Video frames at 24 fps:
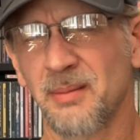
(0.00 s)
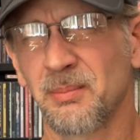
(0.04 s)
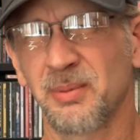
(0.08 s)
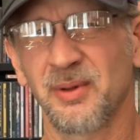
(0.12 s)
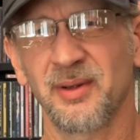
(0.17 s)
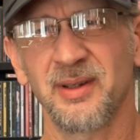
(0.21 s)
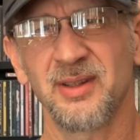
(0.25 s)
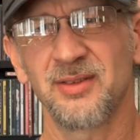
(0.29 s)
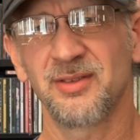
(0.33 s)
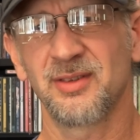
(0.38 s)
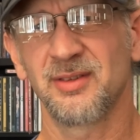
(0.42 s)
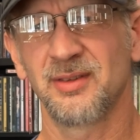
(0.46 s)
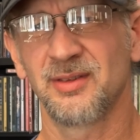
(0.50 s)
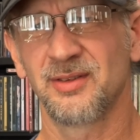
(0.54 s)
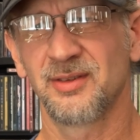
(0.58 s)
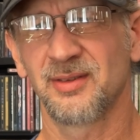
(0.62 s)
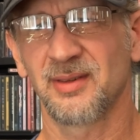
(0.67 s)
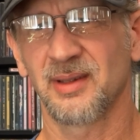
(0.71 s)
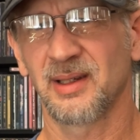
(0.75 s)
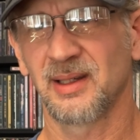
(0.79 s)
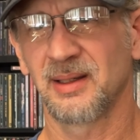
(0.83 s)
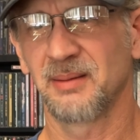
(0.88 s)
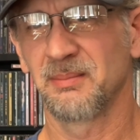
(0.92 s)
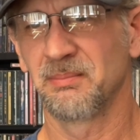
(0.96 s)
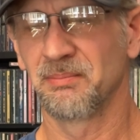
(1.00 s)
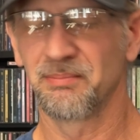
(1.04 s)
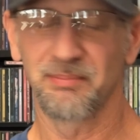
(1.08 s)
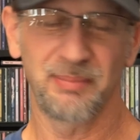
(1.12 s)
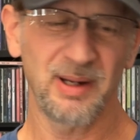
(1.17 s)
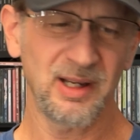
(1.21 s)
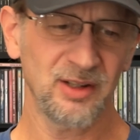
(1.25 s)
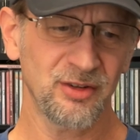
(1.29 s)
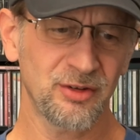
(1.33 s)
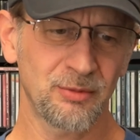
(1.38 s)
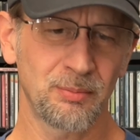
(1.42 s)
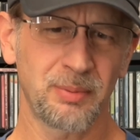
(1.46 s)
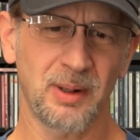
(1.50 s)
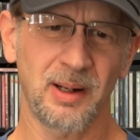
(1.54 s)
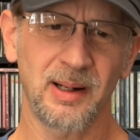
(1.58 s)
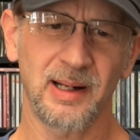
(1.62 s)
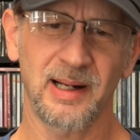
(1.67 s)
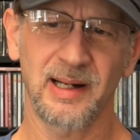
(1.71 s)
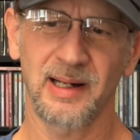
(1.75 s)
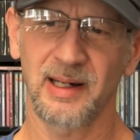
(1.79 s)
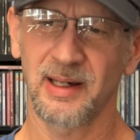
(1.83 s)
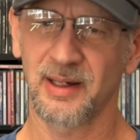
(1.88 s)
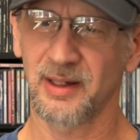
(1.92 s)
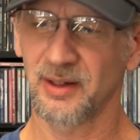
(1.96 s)
places like Best
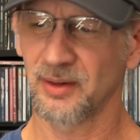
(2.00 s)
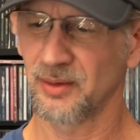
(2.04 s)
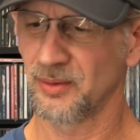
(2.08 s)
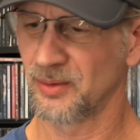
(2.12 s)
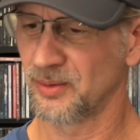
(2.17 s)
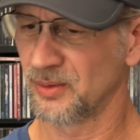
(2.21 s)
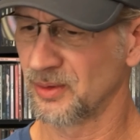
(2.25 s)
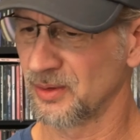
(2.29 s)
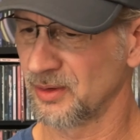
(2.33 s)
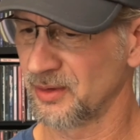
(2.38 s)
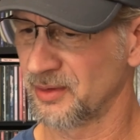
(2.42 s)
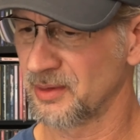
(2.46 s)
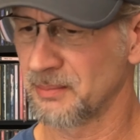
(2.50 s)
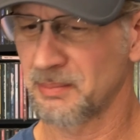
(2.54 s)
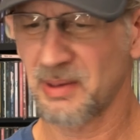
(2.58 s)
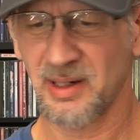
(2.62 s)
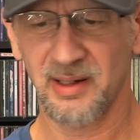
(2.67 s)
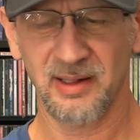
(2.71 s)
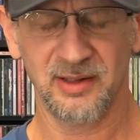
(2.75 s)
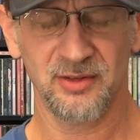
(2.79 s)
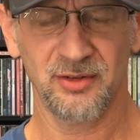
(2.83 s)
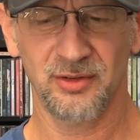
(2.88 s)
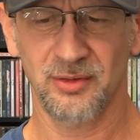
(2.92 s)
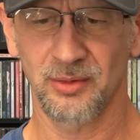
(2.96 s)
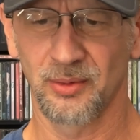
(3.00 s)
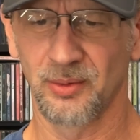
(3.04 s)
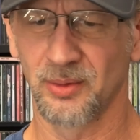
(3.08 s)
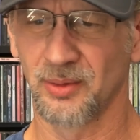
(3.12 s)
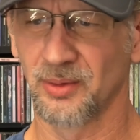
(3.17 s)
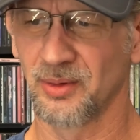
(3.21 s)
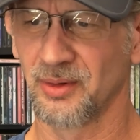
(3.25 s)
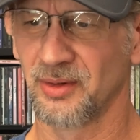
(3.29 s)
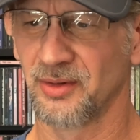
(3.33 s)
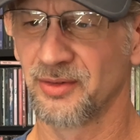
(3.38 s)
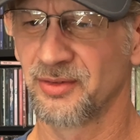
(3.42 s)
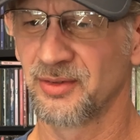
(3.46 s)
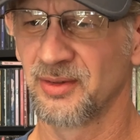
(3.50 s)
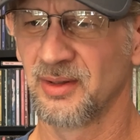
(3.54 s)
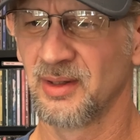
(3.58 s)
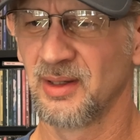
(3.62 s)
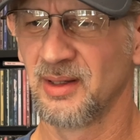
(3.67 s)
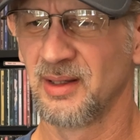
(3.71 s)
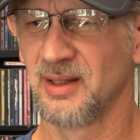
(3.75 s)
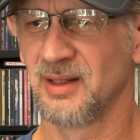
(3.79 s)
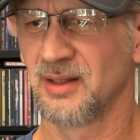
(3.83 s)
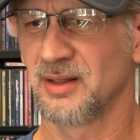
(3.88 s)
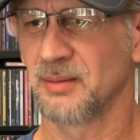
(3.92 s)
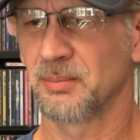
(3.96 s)
Buy or the box stores,
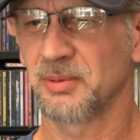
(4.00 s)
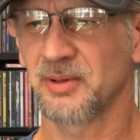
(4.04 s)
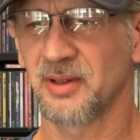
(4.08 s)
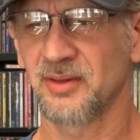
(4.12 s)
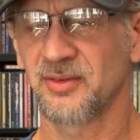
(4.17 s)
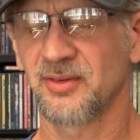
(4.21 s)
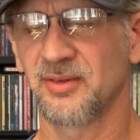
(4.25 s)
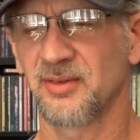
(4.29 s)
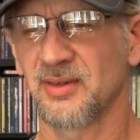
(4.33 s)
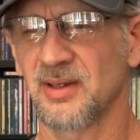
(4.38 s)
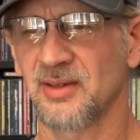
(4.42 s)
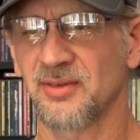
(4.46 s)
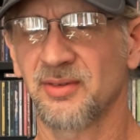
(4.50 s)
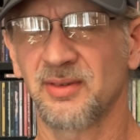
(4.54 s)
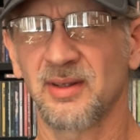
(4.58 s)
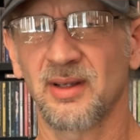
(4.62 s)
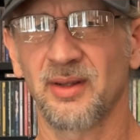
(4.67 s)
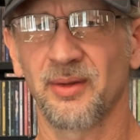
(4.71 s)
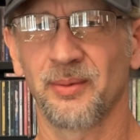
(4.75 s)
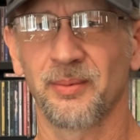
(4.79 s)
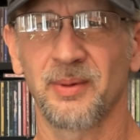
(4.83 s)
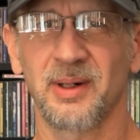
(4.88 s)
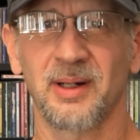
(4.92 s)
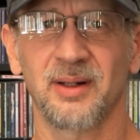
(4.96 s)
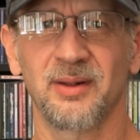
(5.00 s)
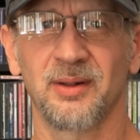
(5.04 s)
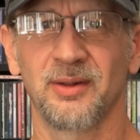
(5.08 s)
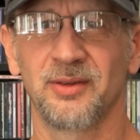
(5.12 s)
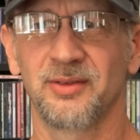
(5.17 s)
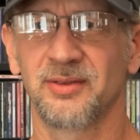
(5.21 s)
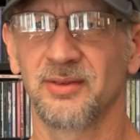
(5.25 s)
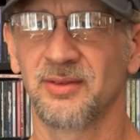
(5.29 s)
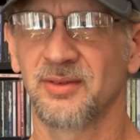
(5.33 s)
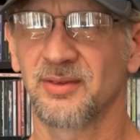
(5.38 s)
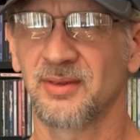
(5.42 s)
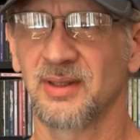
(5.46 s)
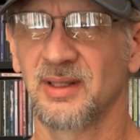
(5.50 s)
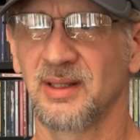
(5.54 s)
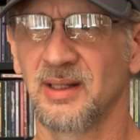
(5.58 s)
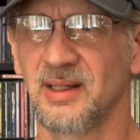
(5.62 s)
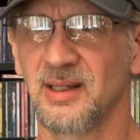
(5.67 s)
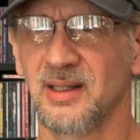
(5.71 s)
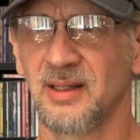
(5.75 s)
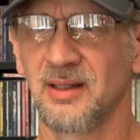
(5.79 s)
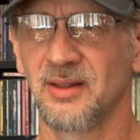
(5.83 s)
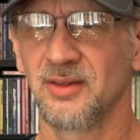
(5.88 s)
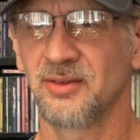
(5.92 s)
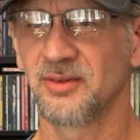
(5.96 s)
the places that sell the records and
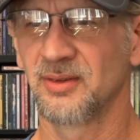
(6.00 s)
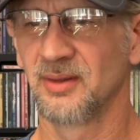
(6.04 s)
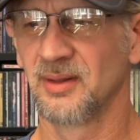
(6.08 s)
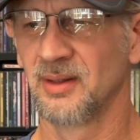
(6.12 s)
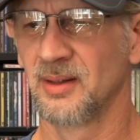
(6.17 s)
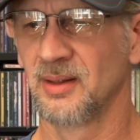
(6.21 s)
CDs,